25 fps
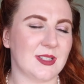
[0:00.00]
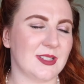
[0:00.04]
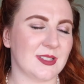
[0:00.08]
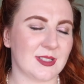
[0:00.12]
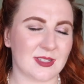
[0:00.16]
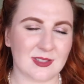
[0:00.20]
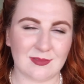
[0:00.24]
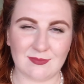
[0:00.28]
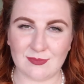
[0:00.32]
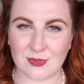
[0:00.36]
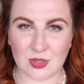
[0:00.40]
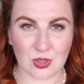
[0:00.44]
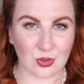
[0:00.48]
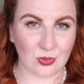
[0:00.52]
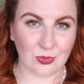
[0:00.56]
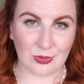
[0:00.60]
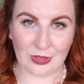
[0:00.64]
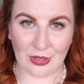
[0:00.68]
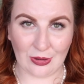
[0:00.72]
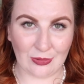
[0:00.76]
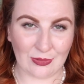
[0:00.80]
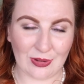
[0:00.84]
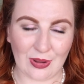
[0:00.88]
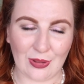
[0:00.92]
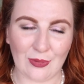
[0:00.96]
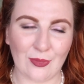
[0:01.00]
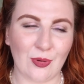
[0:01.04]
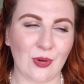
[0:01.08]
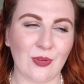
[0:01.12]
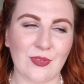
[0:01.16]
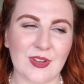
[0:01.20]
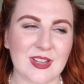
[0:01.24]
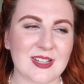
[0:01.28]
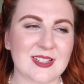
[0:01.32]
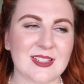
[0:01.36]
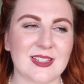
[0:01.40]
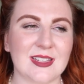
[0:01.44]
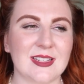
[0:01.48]
it's sold out now
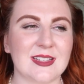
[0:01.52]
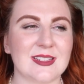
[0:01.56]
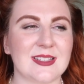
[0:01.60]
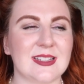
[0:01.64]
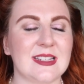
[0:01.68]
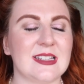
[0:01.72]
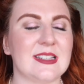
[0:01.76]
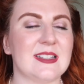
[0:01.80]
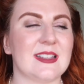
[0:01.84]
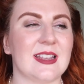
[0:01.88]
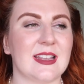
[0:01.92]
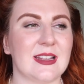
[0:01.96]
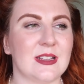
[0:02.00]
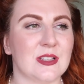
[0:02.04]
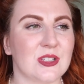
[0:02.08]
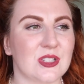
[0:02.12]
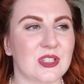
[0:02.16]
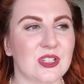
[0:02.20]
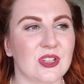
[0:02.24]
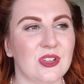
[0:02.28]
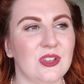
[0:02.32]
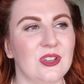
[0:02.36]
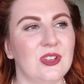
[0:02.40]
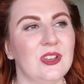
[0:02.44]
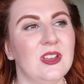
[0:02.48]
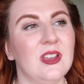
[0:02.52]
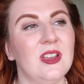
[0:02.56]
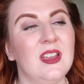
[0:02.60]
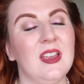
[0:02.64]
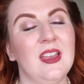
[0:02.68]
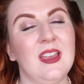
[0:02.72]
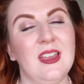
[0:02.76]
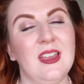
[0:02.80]
obviously, as these things do,